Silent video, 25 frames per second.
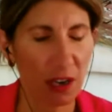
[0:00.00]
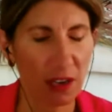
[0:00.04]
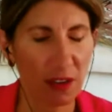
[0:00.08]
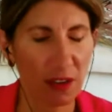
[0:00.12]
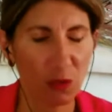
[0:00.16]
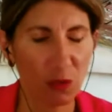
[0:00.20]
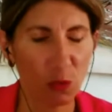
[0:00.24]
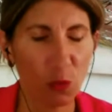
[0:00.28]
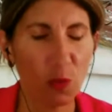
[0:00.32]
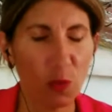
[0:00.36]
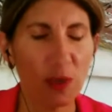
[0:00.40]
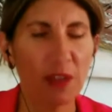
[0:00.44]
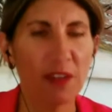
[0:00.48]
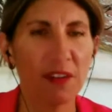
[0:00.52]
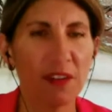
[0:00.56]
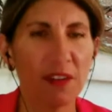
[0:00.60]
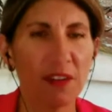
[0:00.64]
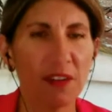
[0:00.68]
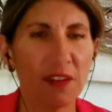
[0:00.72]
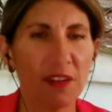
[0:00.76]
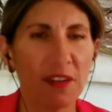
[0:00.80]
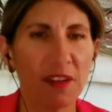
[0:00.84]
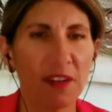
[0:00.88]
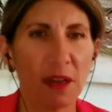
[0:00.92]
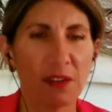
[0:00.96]
a
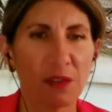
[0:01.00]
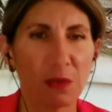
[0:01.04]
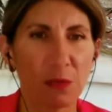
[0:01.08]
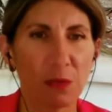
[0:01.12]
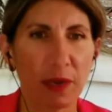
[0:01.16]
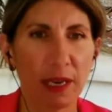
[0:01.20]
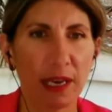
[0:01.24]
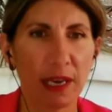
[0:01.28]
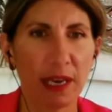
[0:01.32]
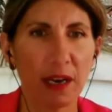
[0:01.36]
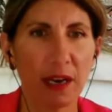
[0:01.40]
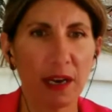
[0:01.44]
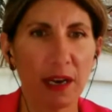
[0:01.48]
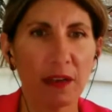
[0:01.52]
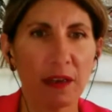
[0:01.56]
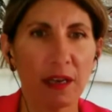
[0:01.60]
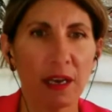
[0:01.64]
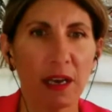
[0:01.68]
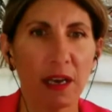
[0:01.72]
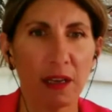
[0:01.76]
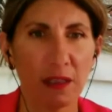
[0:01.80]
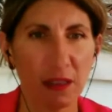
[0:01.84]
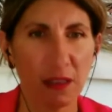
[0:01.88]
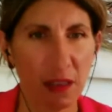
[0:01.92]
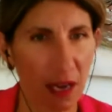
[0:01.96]
retail pizzeria,
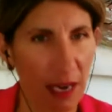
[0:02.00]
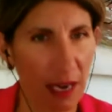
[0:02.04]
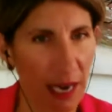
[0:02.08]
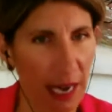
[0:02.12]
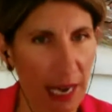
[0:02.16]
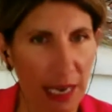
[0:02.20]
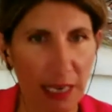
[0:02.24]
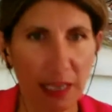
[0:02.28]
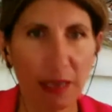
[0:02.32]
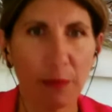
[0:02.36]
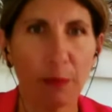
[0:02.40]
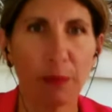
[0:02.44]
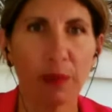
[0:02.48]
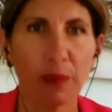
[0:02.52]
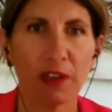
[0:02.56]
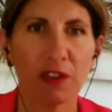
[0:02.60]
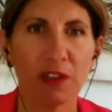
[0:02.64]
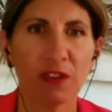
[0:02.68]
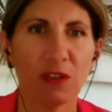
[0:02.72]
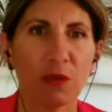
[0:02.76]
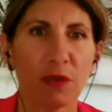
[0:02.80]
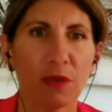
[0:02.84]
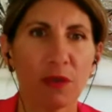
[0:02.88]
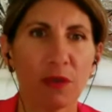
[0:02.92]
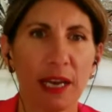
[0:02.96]
not any
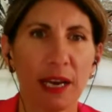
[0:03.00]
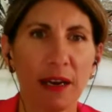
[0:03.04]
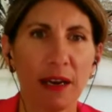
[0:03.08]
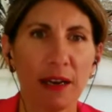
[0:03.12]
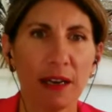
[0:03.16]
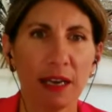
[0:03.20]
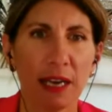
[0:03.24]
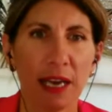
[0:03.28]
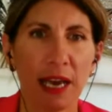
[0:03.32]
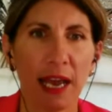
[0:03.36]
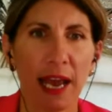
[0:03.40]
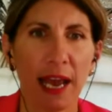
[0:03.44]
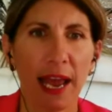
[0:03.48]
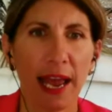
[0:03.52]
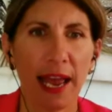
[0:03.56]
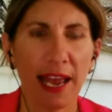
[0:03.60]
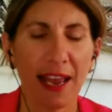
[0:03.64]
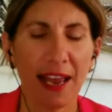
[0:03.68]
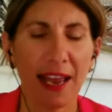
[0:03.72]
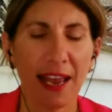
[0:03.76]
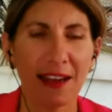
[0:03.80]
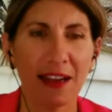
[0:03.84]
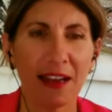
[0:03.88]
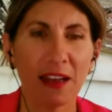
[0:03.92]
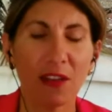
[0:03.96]
pizzeria.
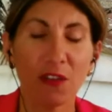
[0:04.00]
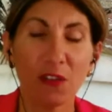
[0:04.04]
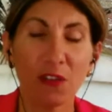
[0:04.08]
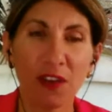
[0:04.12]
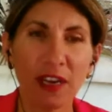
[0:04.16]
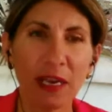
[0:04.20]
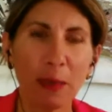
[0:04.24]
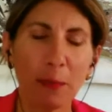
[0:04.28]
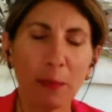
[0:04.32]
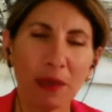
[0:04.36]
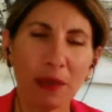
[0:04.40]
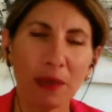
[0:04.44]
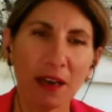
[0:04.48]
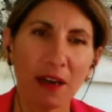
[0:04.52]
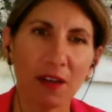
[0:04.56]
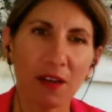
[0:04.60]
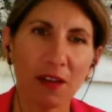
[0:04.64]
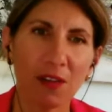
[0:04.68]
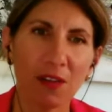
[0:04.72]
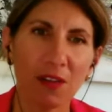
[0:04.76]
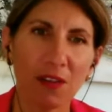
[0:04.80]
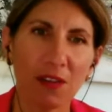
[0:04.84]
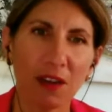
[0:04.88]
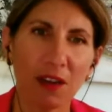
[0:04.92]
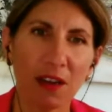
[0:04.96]
And it's funny
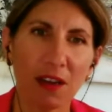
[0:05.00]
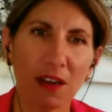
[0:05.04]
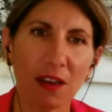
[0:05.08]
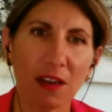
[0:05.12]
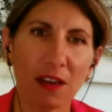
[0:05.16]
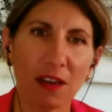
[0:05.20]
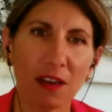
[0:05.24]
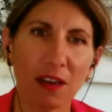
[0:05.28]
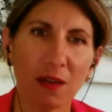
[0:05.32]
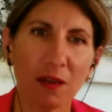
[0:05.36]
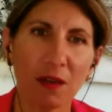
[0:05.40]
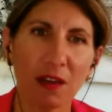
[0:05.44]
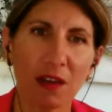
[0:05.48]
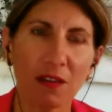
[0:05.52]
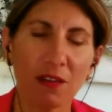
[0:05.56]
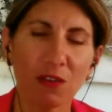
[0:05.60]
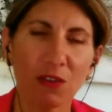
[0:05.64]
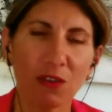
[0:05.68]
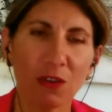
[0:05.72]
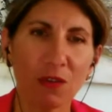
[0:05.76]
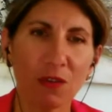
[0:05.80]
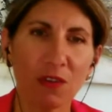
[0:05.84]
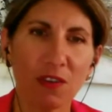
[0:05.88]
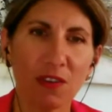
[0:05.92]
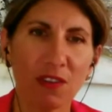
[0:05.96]
because
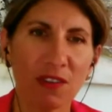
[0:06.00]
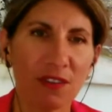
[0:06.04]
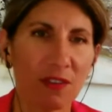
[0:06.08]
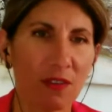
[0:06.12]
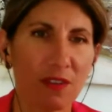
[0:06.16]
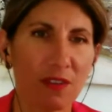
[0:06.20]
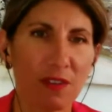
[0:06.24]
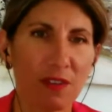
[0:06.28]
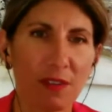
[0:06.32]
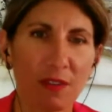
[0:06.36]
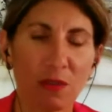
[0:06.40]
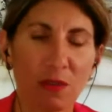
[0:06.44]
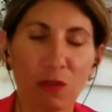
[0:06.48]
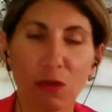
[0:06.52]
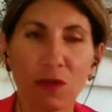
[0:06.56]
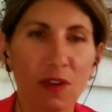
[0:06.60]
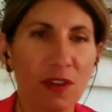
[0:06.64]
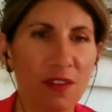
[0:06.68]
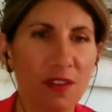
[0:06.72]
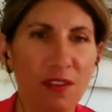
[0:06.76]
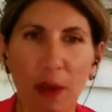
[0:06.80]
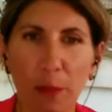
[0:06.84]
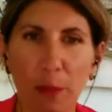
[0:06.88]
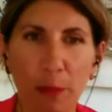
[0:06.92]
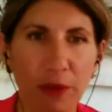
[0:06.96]

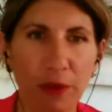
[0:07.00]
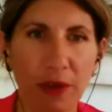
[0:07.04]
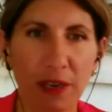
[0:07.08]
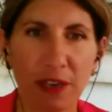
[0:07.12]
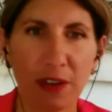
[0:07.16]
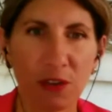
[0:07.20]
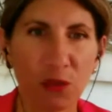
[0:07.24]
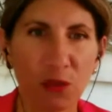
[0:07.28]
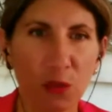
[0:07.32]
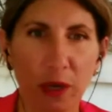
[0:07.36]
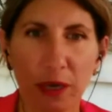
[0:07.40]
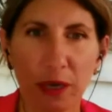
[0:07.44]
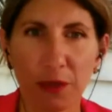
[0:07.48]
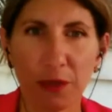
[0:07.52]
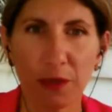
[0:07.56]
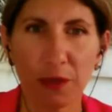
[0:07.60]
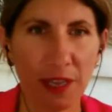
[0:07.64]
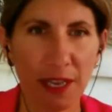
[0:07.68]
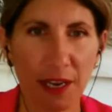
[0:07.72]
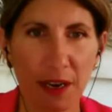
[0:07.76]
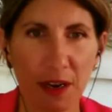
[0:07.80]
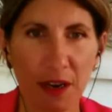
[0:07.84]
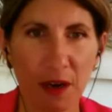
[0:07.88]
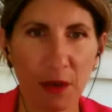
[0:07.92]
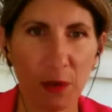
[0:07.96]
service companies, whatever
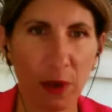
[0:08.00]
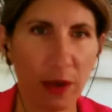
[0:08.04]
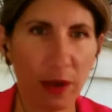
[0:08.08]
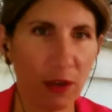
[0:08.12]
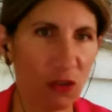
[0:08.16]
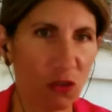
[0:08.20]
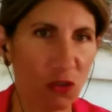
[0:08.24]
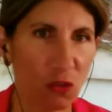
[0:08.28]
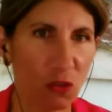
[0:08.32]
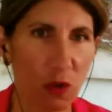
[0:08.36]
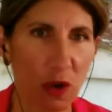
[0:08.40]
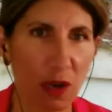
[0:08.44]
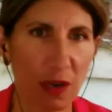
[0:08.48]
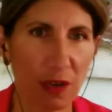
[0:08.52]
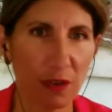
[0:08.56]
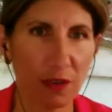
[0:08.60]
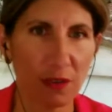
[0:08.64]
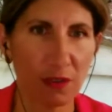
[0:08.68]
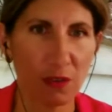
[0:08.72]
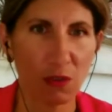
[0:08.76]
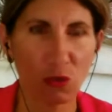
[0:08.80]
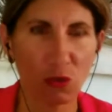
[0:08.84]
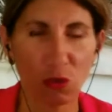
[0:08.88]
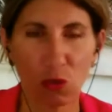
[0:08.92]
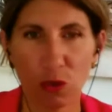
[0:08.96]
they are,
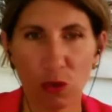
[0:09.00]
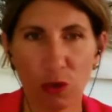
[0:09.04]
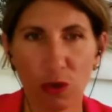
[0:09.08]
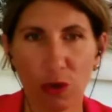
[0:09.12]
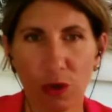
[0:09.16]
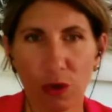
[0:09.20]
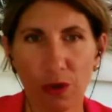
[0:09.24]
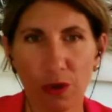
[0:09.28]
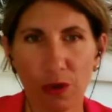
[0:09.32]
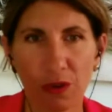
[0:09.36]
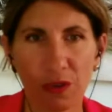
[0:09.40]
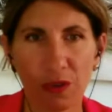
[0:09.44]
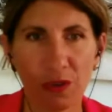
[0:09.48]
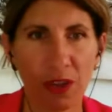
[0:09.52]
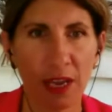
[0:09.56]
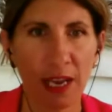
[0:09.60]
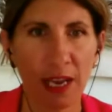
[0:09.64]
restaurants, stores,